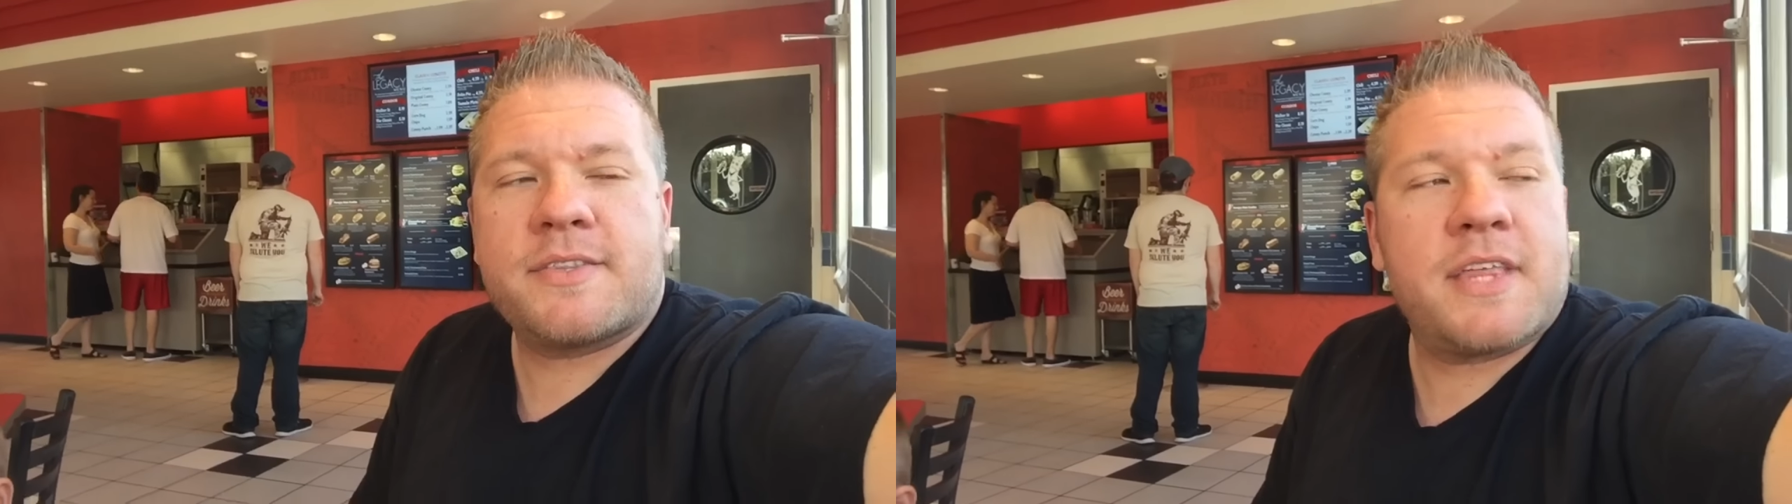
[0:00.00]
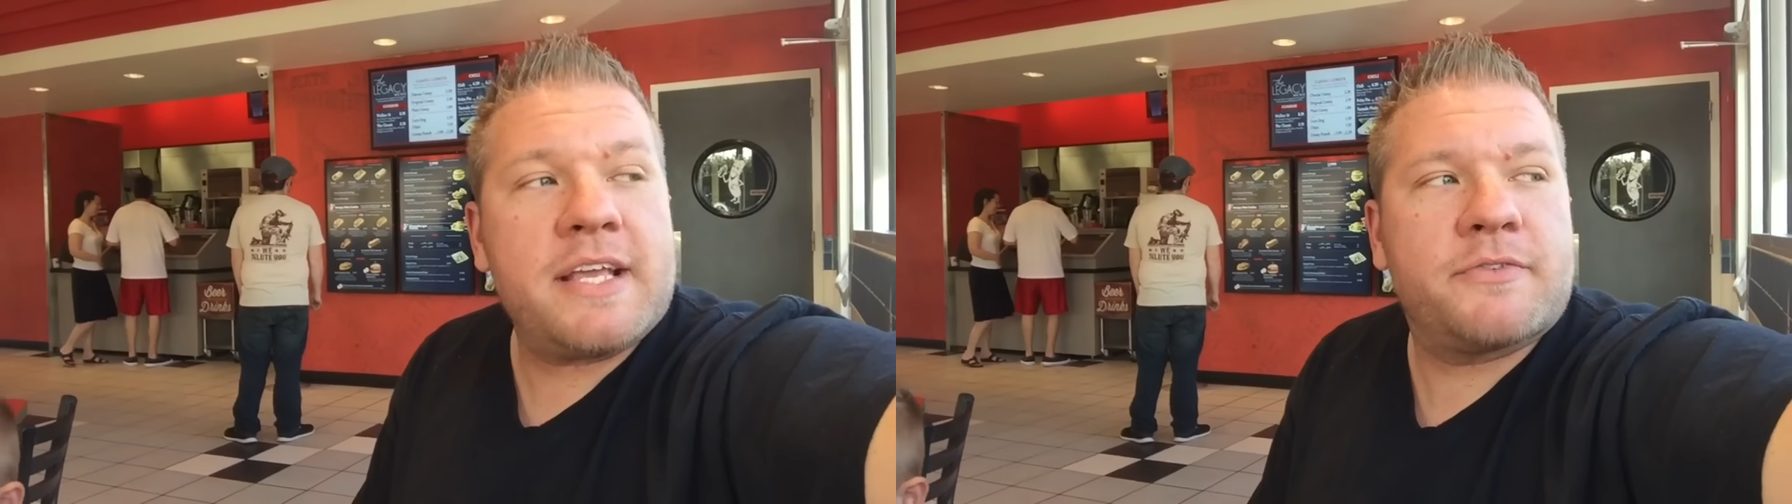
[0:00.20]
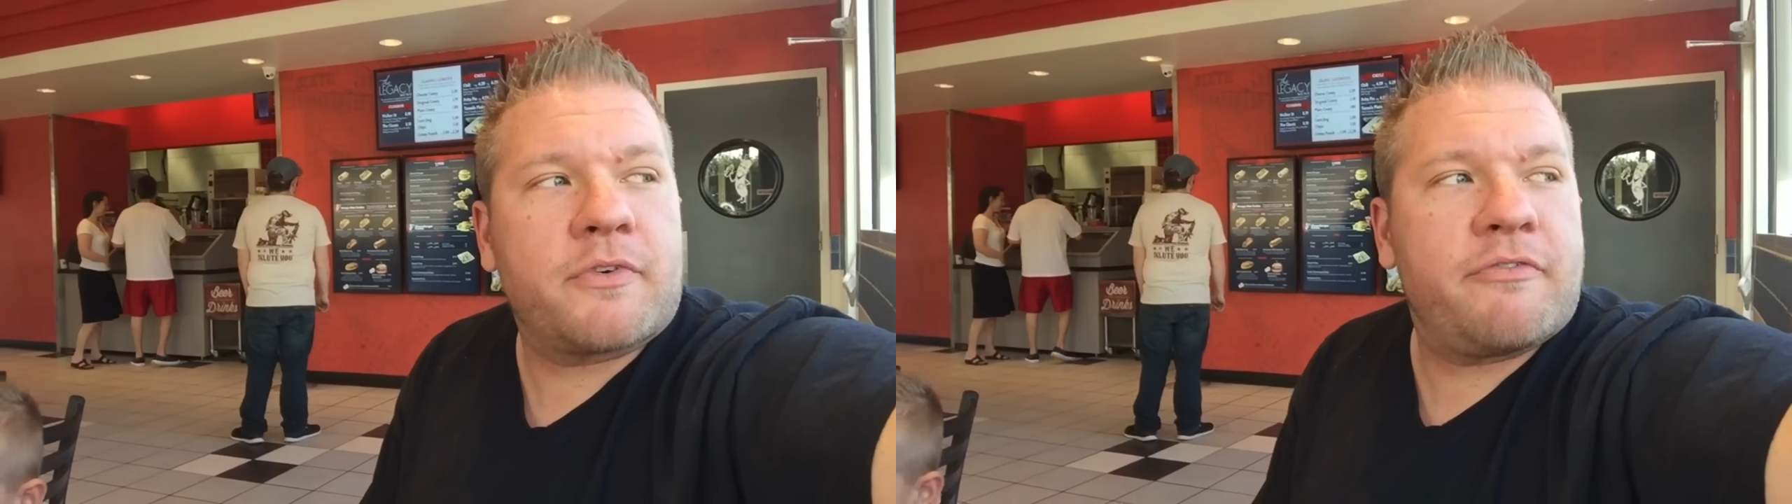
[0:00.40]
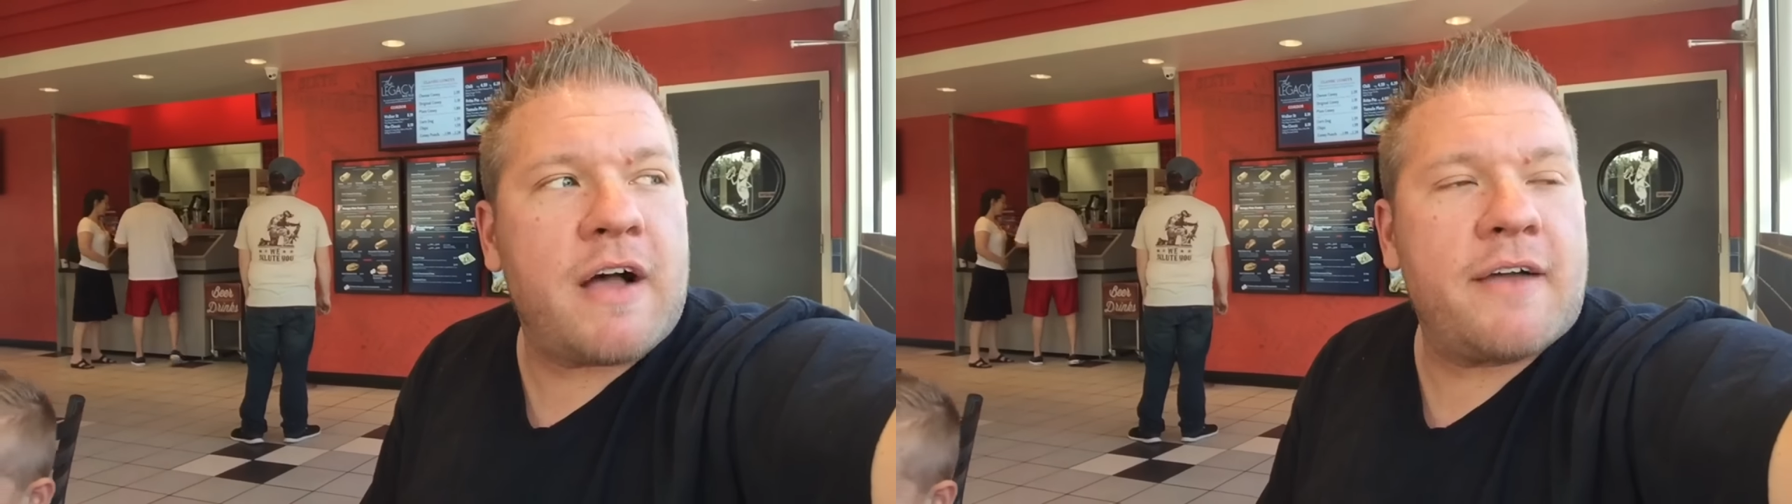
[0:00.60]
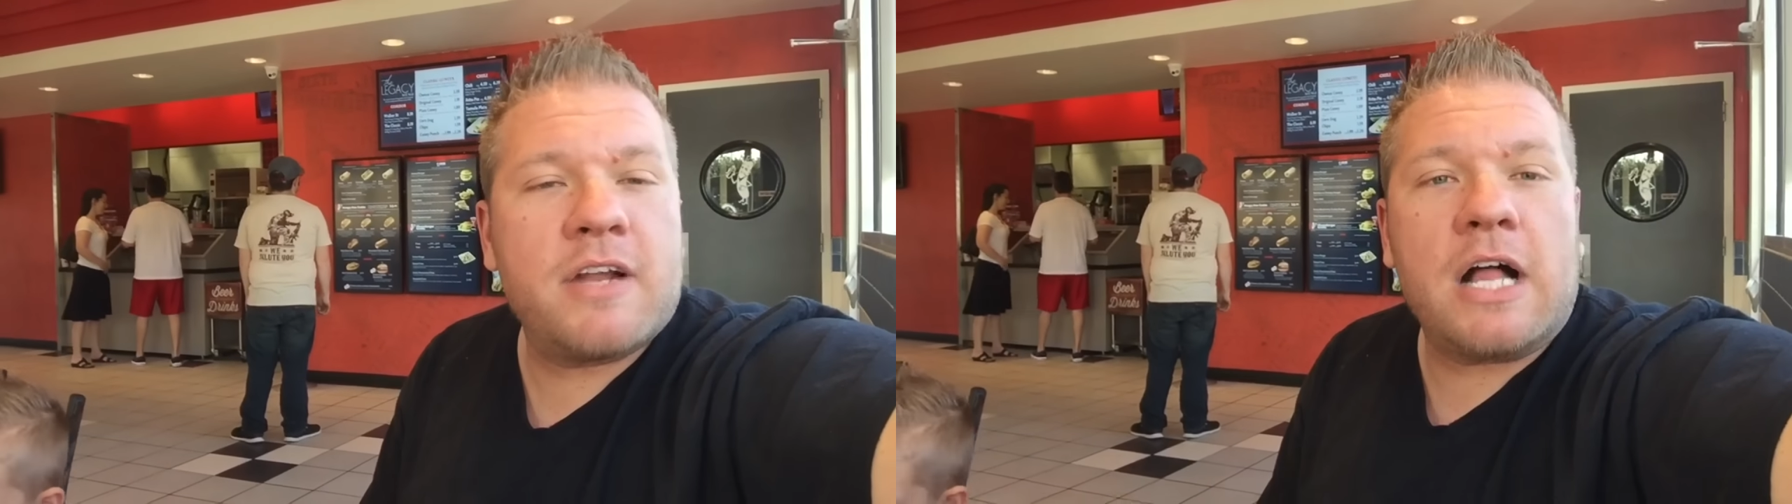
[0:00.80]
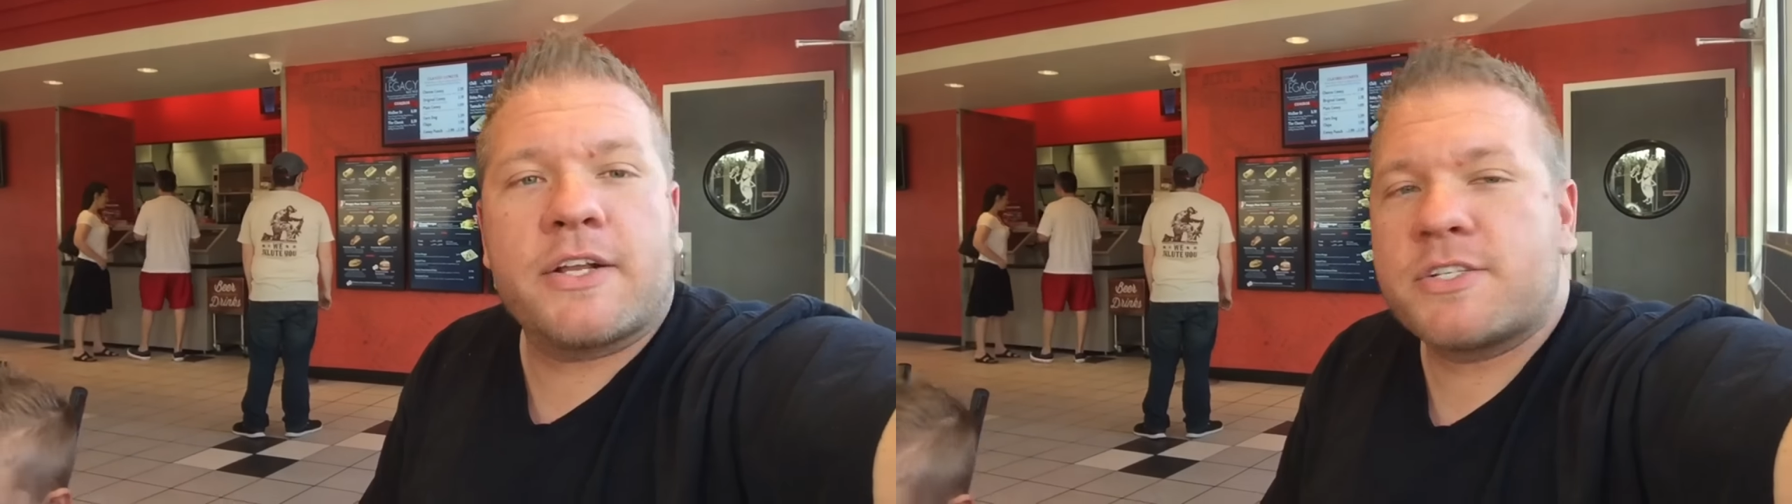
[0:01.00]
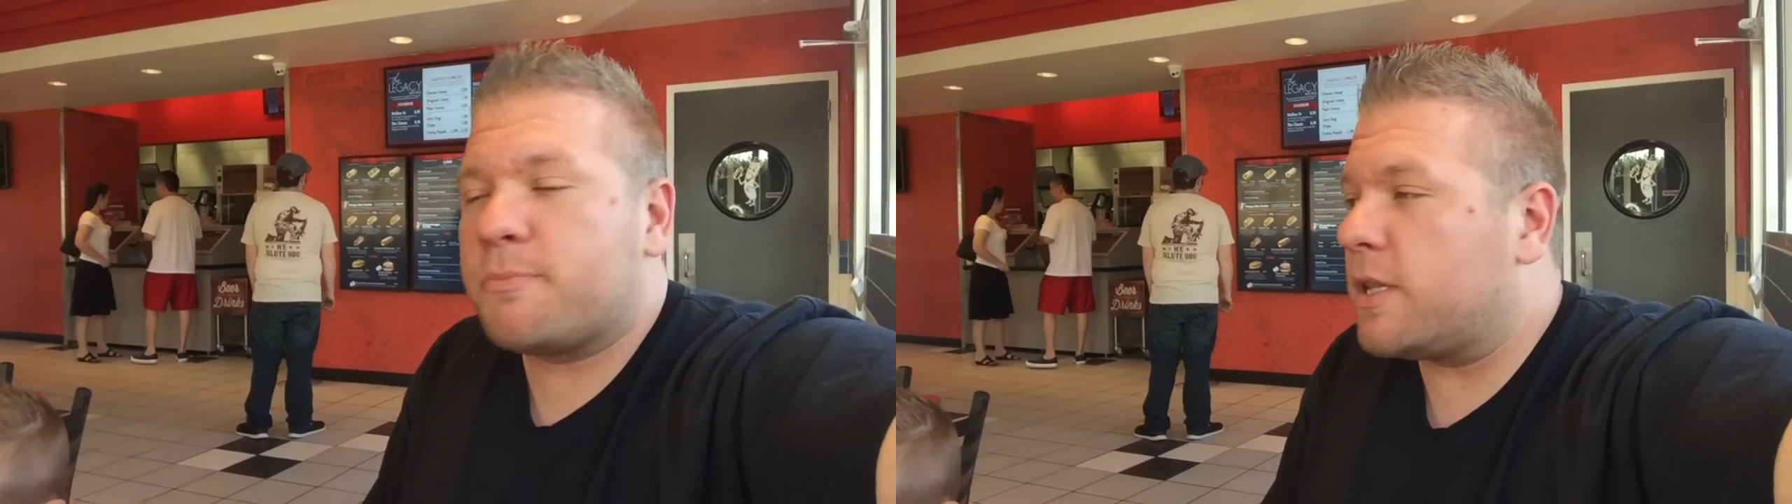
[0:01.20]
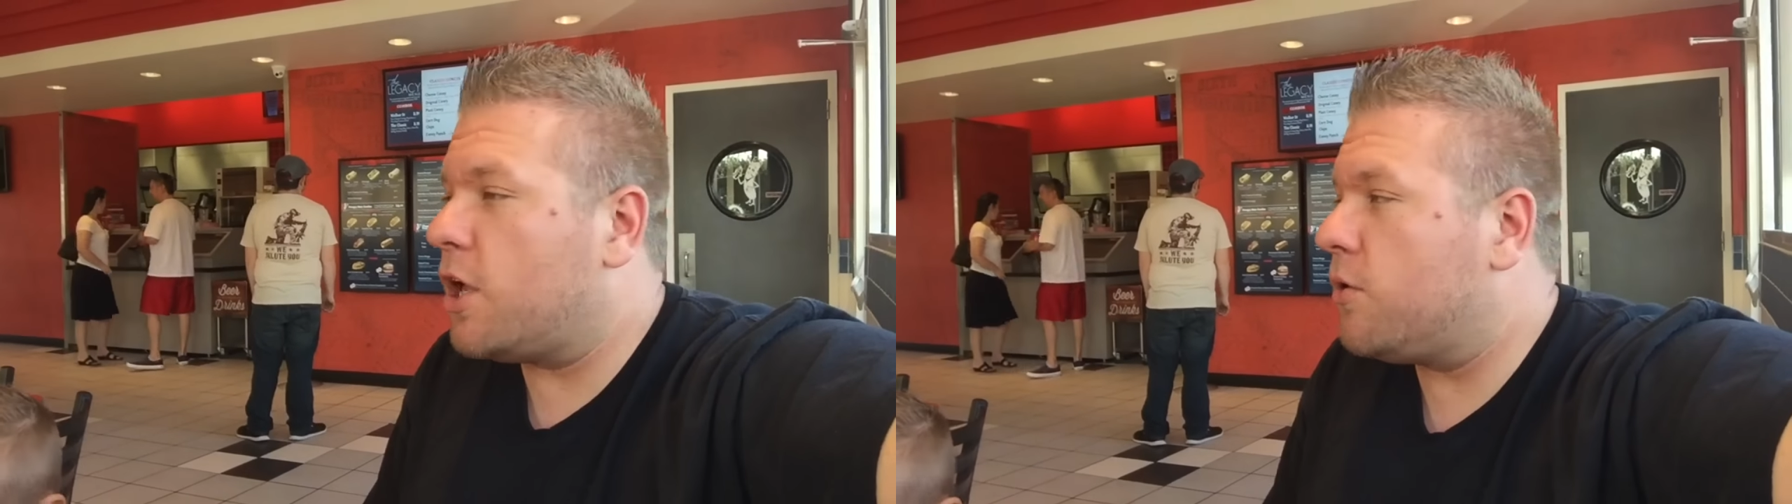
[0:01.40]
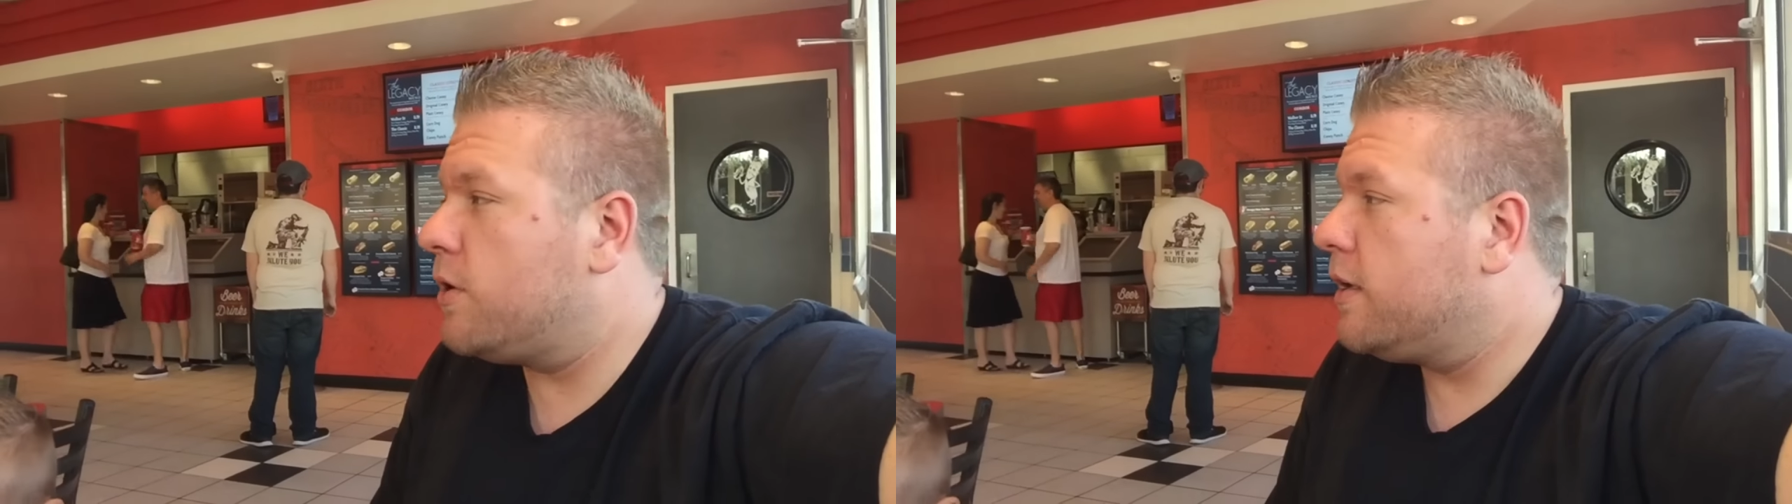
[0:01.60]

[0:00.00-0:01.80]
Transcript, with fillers: things for $5 and below.